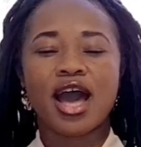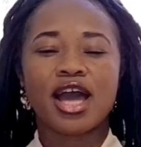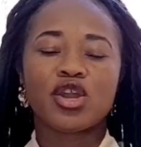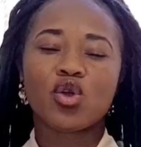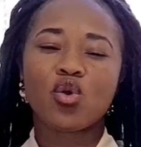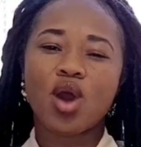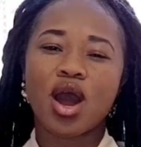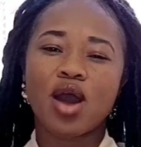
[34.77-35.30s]
I
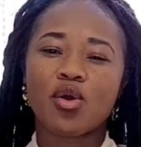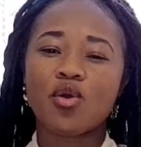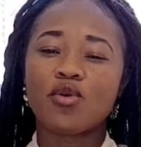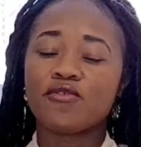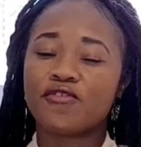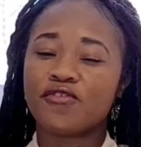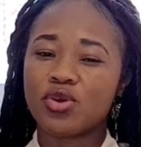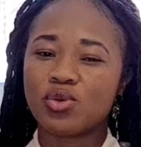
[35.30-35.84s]
know how
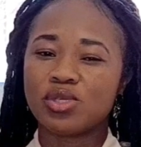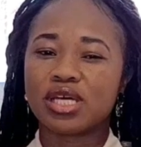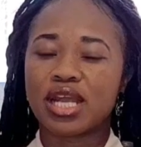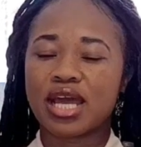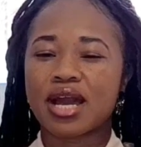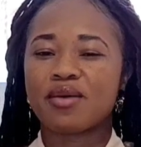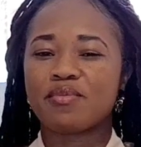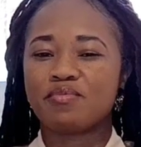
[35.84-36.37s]

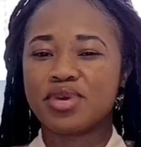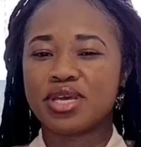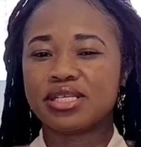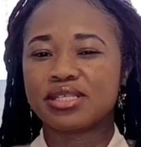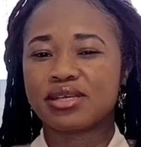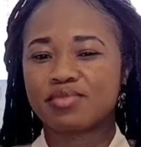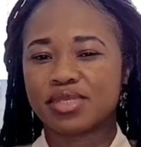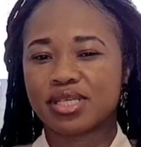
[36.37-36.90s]
confusing it can be
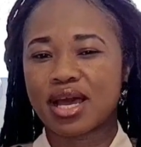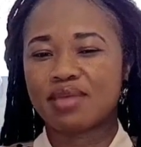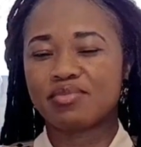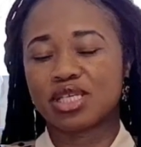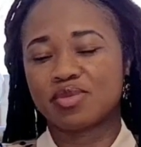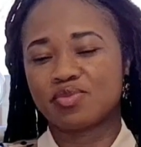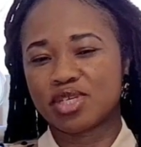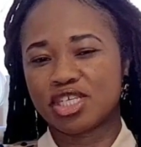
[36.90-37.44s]

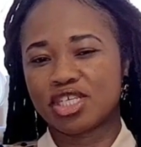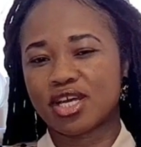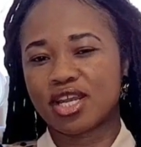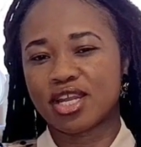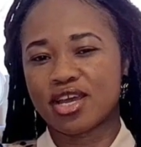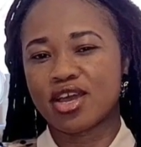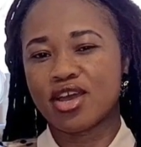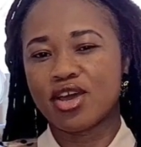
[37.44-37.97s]
sometimes,
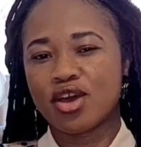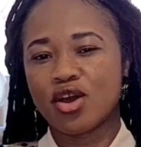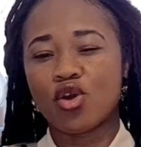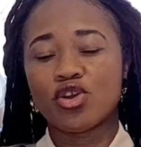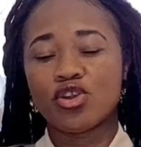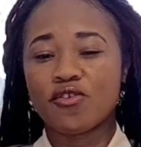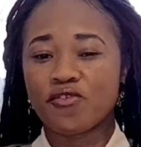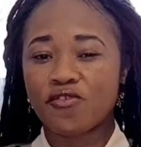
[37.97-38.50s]
especially
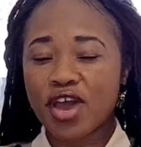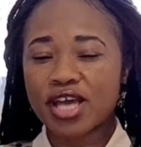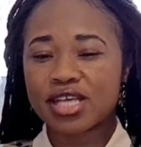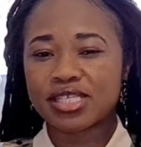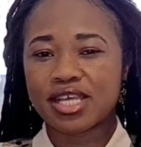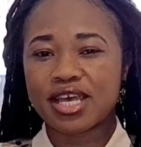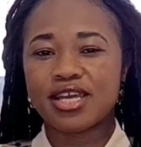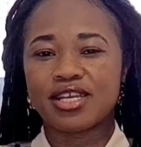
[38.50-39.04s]
on your
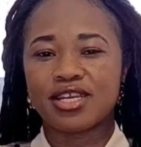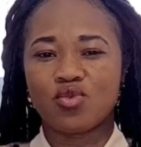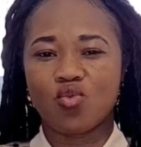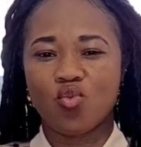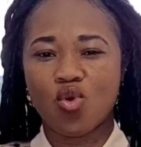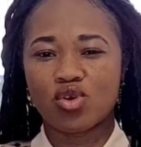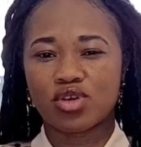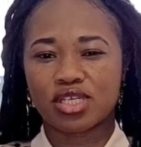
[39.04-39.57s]
first day in the
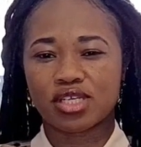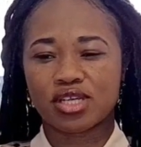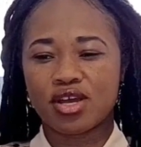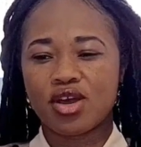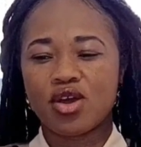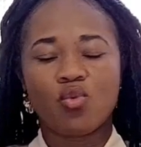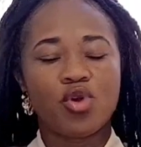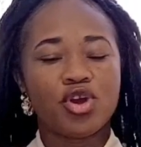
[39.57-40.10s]
ward,
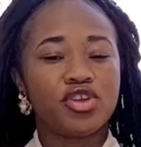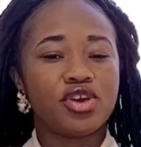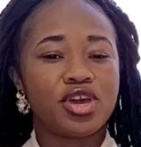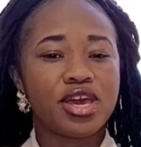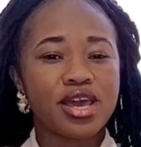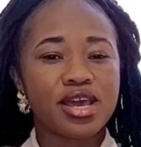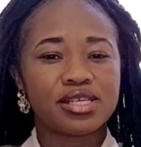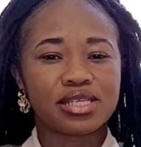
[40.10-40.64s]
when you
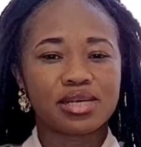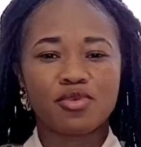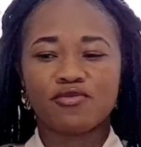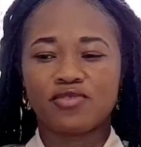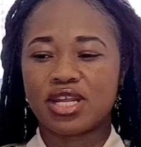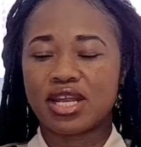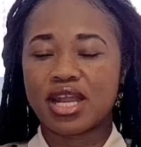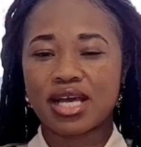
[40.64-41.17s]
hear some
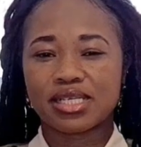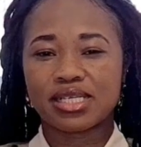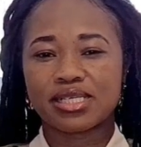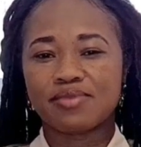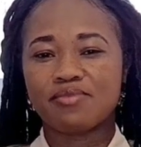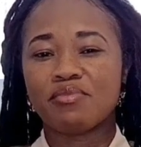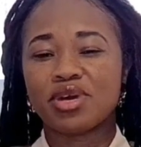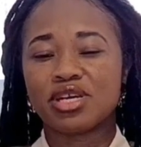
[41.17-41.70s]
of the
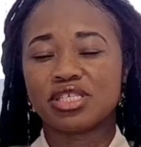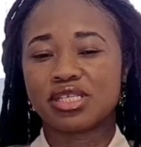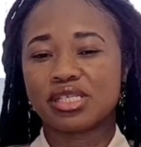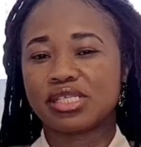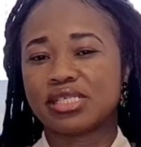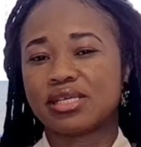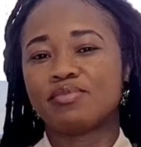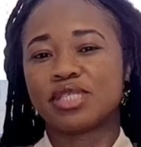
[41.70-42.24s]
nurses
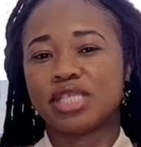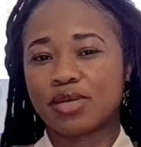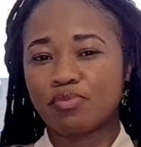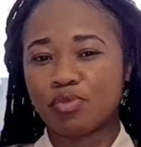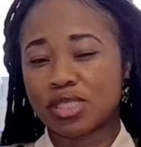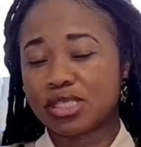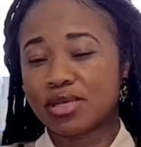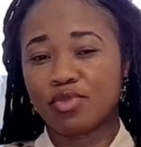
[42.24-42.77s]
mention some
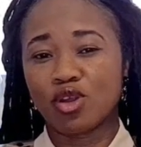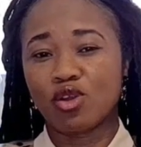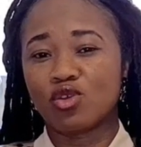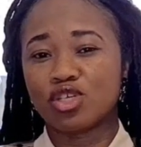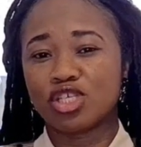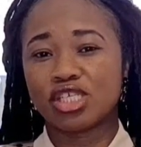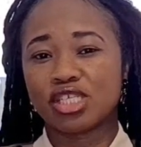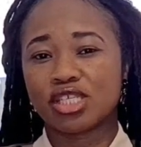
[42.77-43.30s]

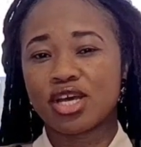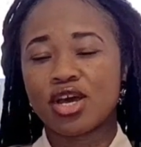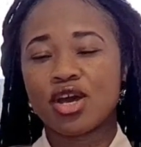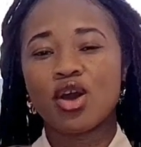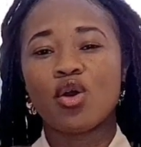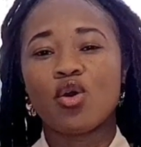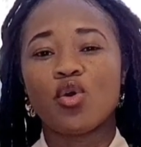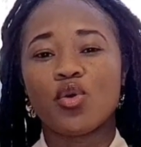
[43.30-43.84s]
terminologies,
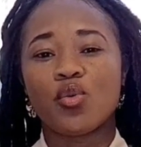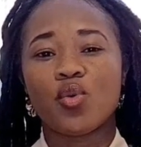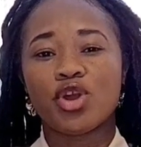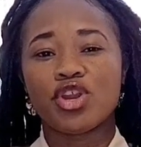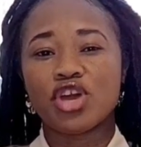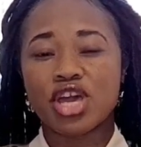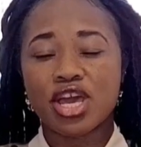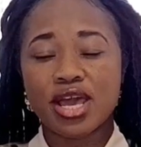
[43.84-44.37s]
or
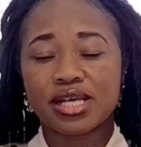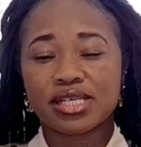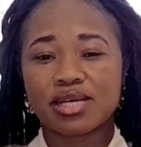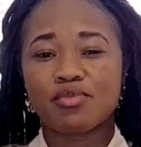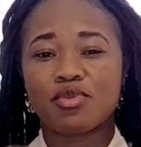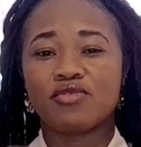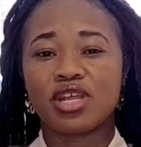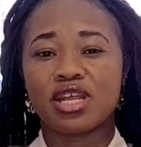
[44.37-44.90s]
when you hear
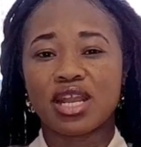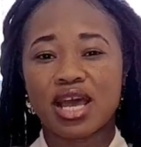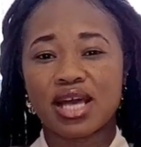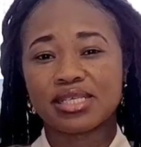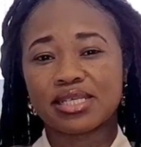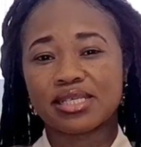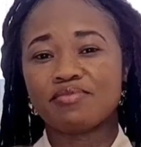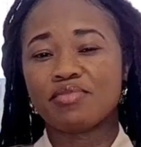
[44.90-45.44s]
some of the
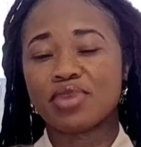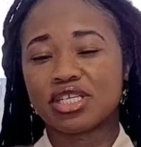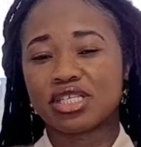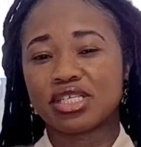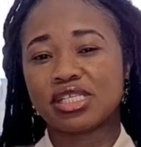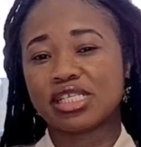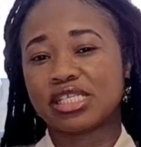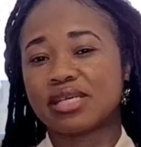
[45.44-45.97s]
nurses
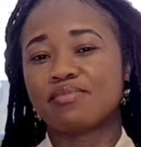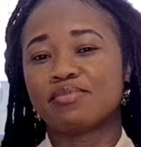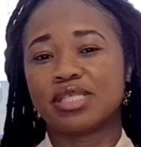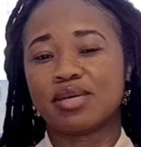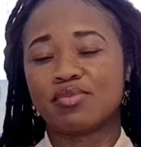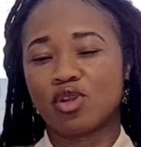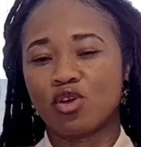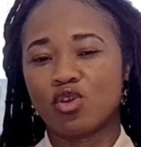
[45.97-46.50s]
mention some
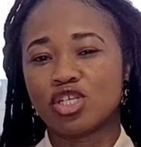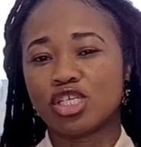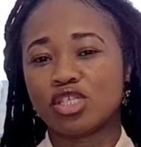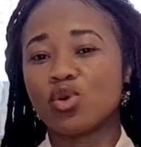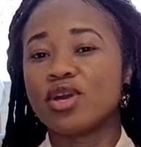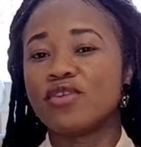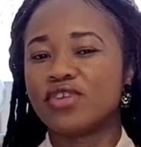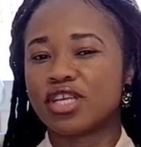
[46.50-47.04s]

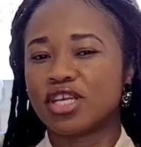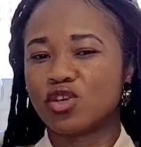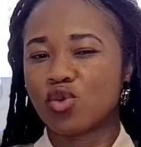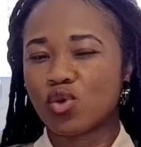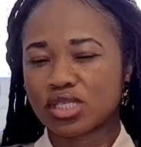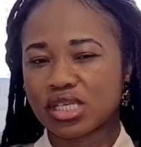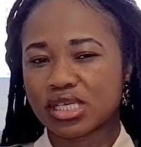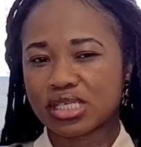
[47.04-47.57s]
terminologies, or even the
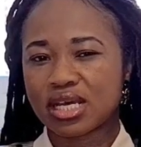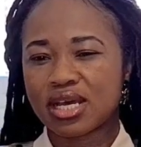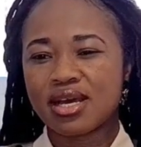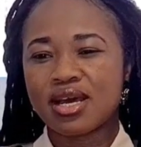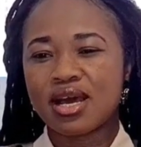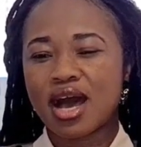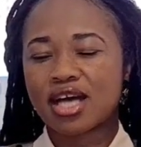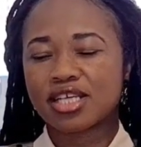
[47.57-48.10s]
doctors
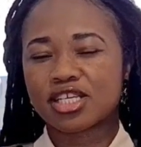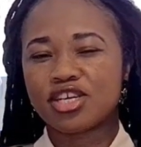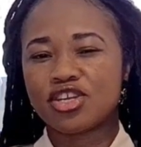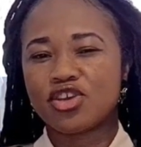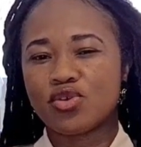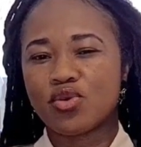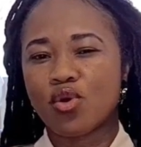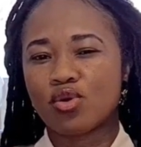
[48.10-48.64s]

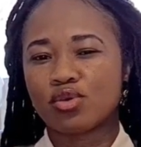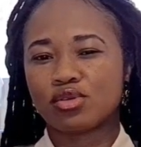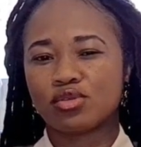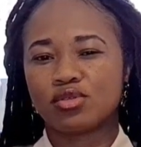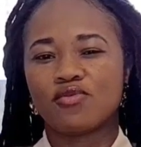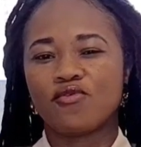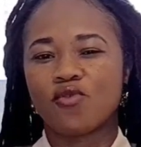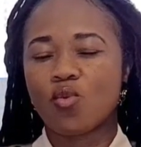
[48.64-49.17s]
asking you all
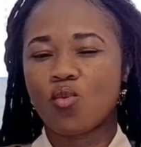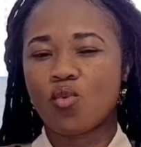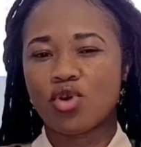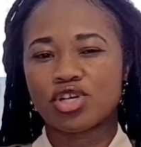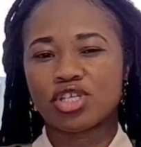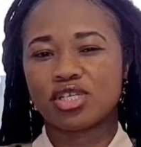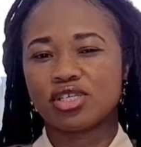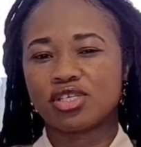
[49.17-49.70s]
sorts of
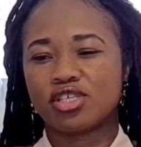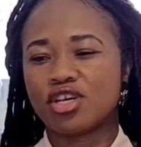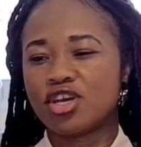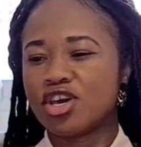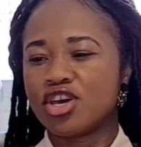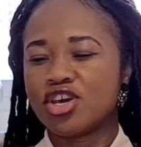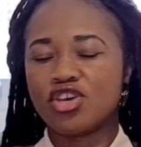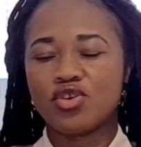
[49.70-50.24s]
questions
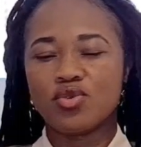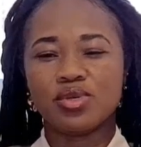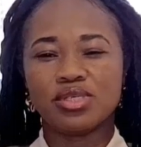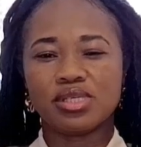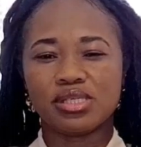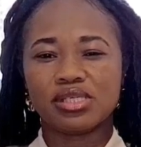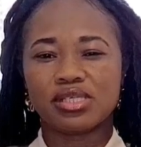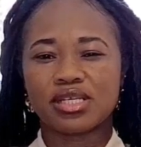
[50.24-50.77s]

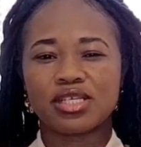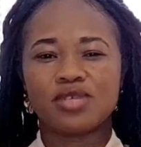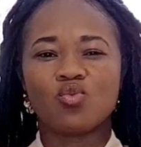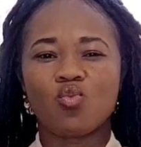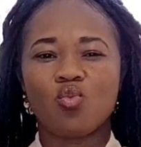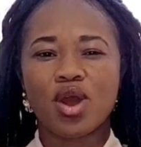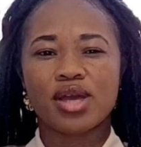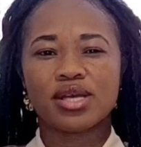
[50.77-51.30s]
using
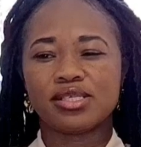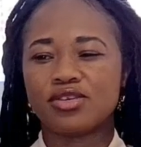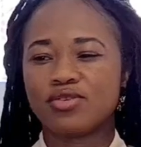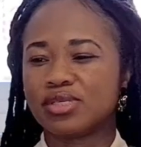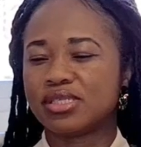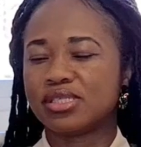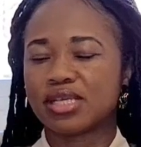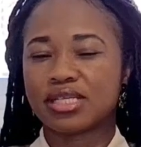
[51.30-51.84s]
certain words,
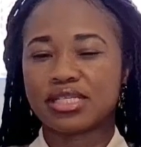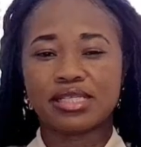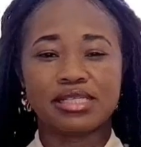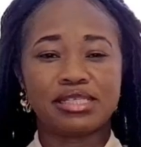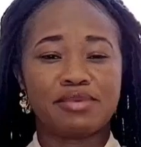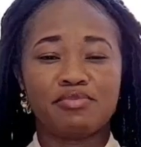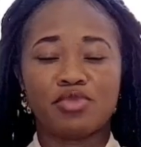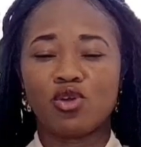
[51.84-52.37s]
using
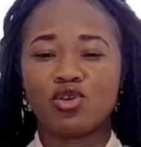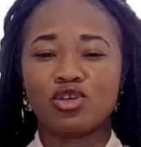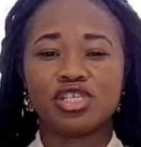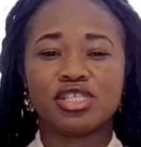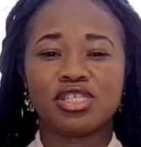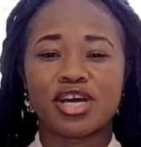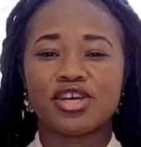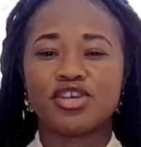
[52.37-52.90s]
certain
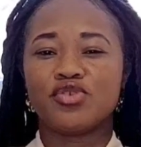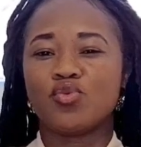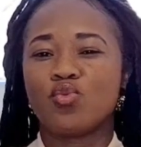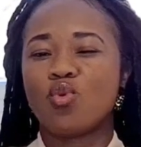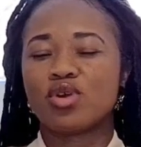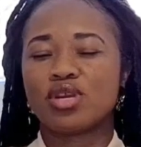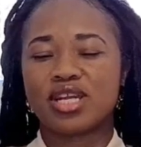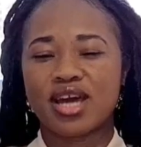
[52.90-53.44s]
terminologies that you
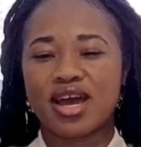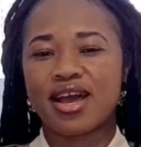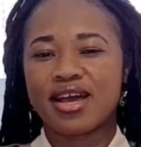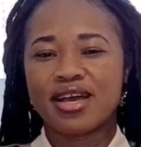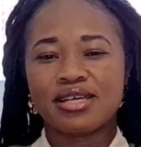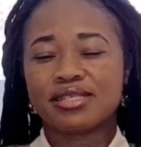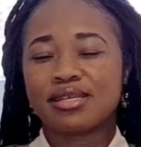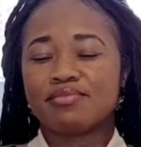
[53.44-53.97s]
wonder
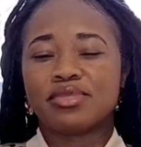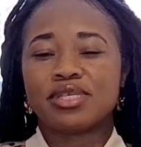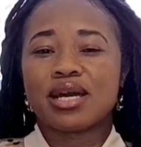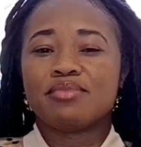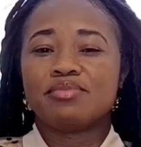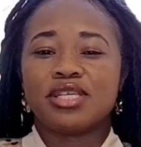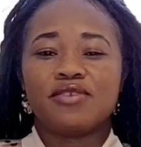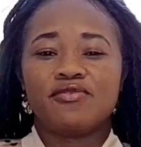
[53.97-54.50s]

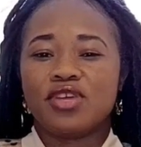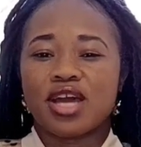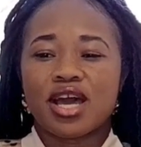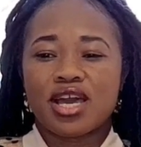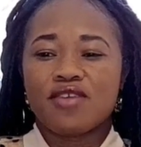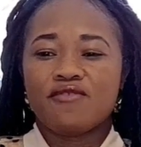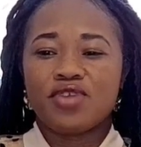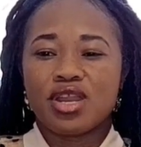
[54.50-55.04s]
sometimes if they
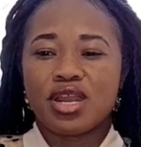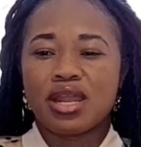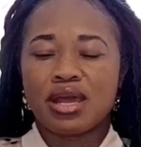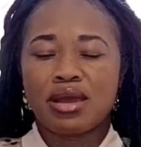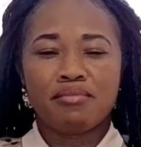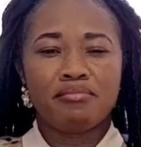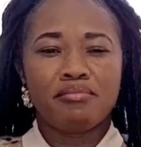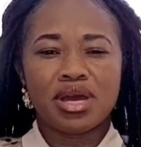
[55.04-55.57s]
are even
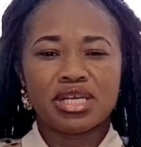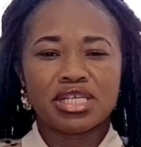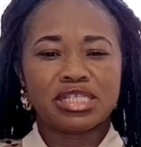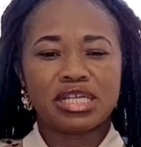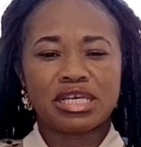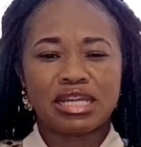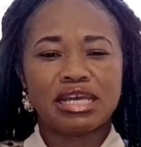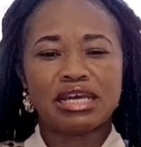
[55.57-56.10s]

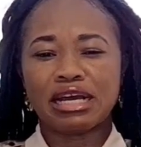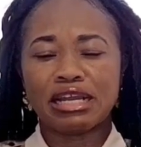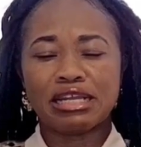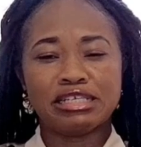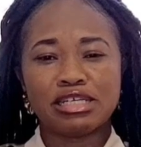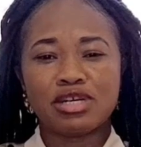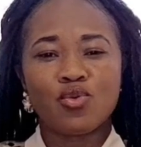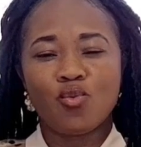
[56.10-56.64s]
mentioning
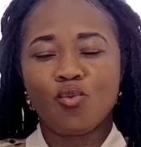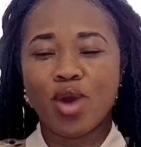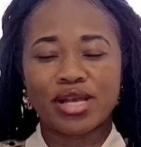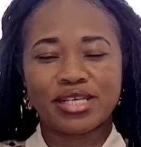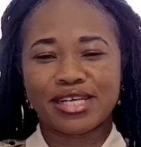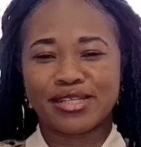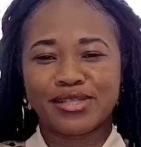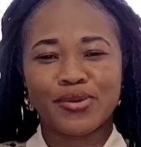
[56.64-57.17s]
English
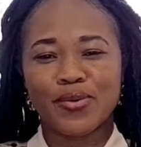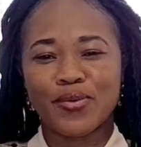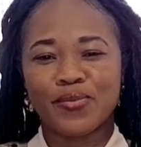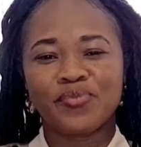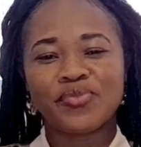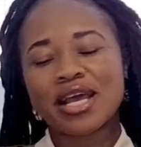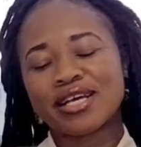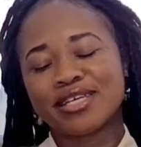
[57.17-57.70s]
words at all.